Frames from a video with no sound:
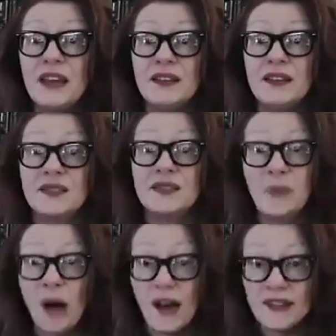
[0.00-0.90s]
is
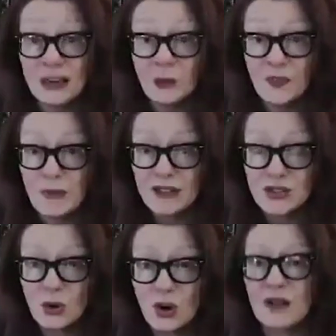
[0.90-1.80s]
bonding with the
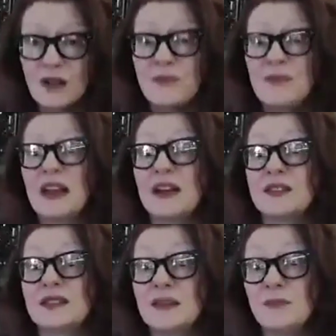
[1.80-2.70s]
mentor
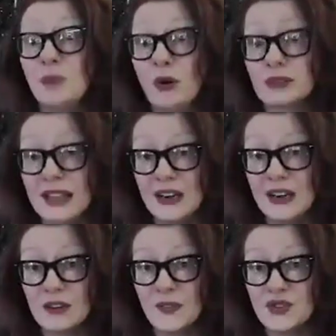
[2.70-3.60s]
because it's important
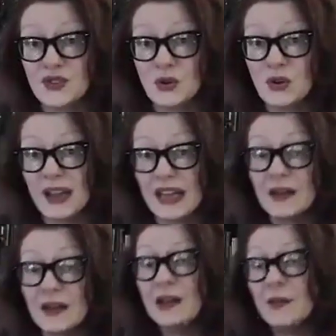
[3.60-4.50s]
later in the
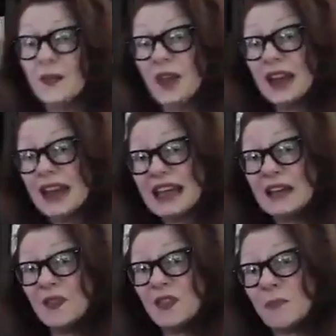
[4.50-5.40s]
story, then
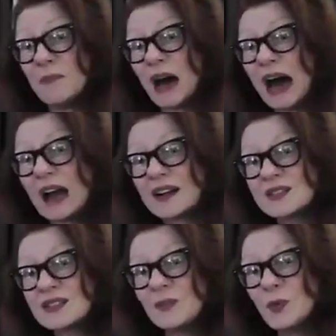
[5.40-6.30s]
in the
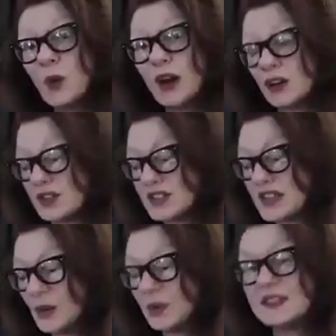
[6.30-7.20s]
box where you're
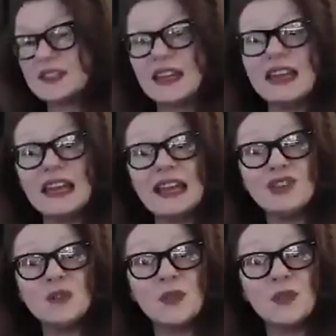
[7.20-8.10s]
sequencing
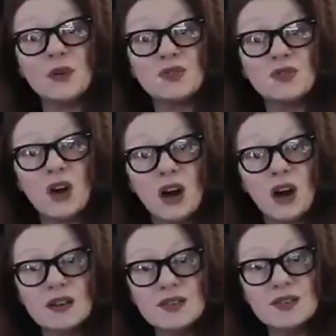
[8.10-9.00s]
each of those
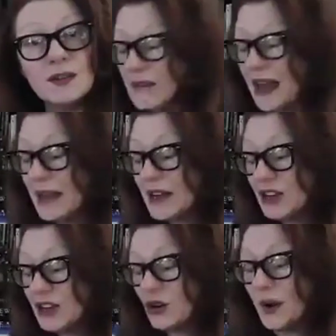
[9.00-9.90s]
cards, maybe
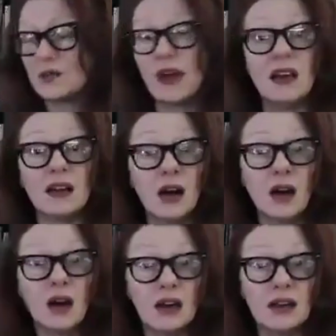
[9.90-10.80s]
you're going to write
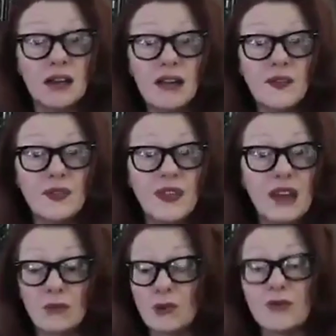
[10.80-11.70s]
a card
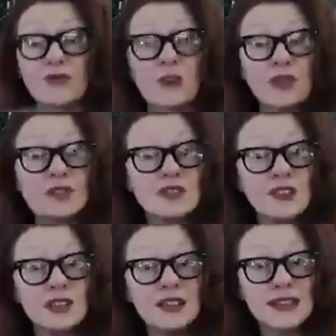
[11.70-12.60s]
that
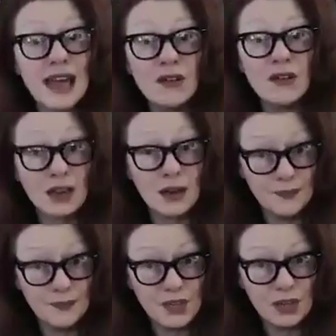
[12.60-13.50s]
refers to this
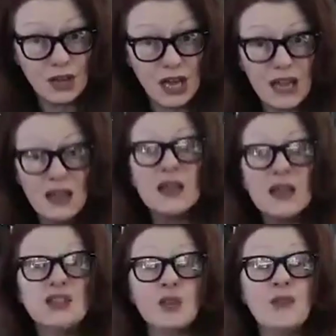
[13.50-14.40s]
outcome,
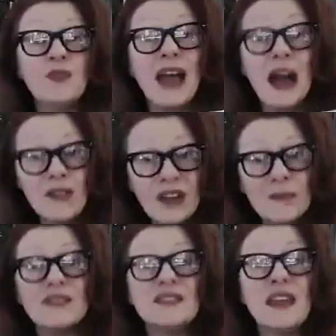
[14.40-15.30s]
okay? So if the
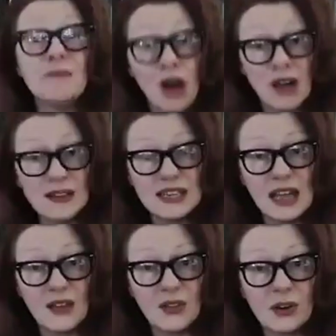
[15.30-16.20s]
outcome is they bond
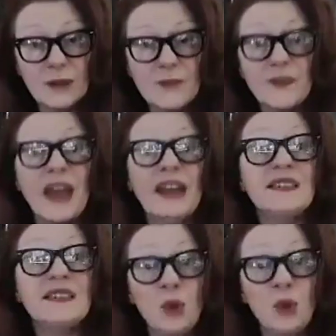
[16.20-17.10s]
together and
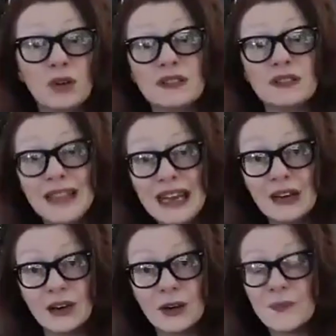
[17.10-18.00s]
it's important
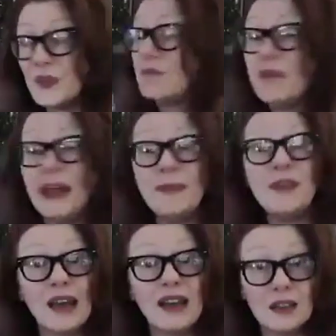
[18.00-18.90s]
later, maybe you're
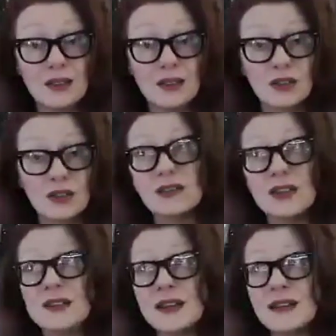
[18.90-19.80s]
going to write another
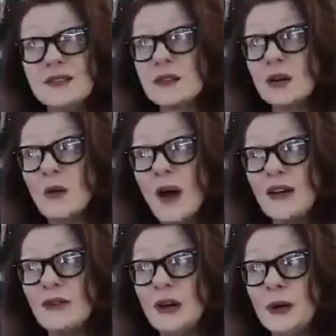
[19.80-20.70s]
card that says,
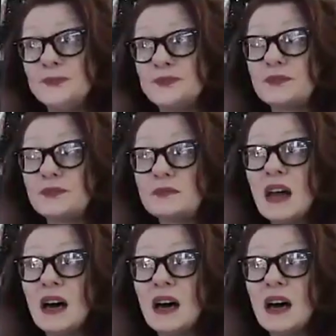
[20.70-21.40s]
oh, I don't know,